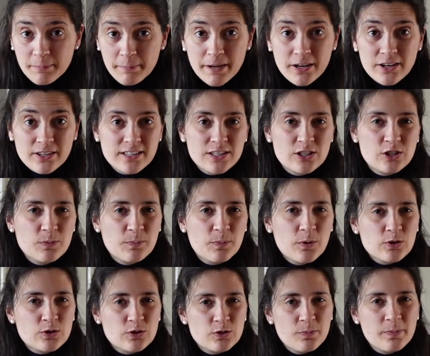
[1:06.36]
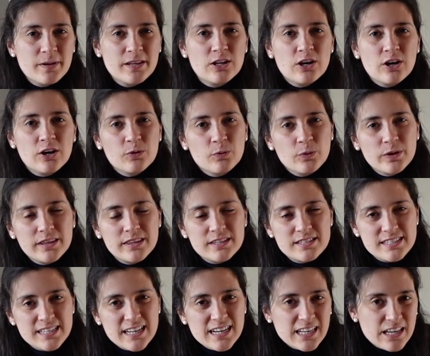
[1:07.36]
because it's supposed to be done with
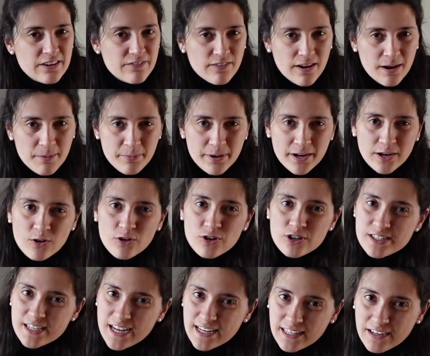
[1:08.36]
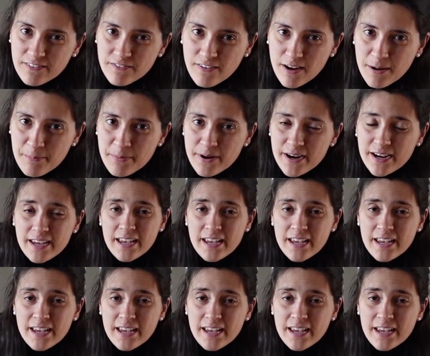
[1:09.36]
silky fabric or satin fabric,